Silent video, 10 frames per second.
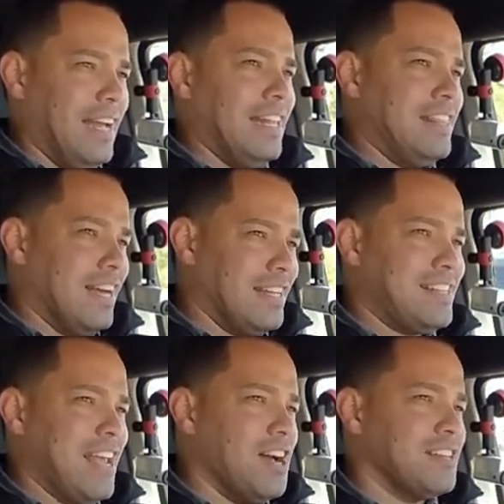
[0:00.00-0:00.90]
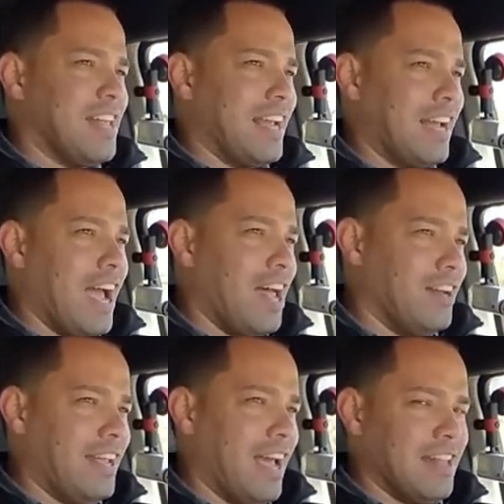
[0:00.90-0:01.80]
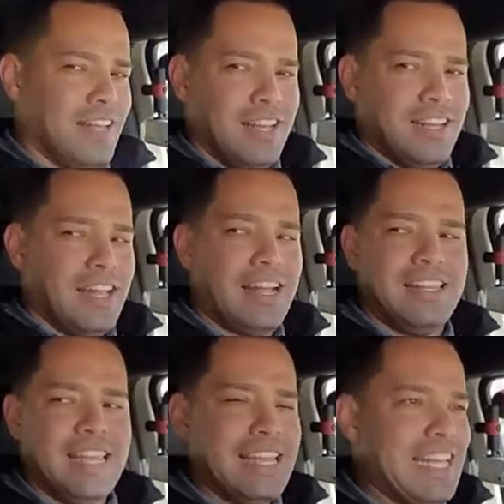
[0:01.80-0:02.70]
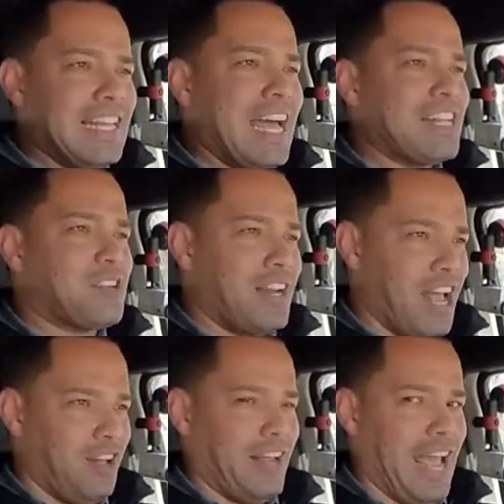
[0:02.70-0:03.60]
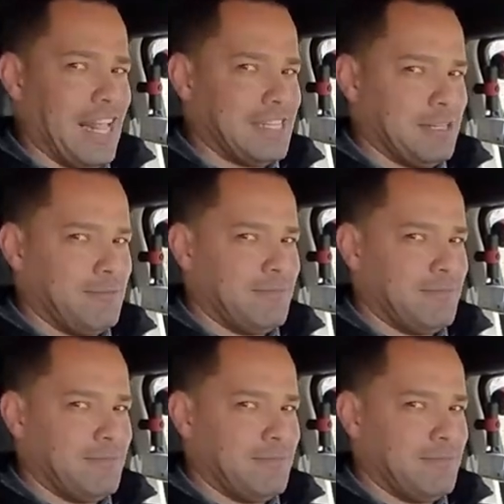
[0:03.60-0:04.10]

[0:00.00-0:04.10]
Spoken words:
It does sound like a Hellcat, like the electric Hellcat.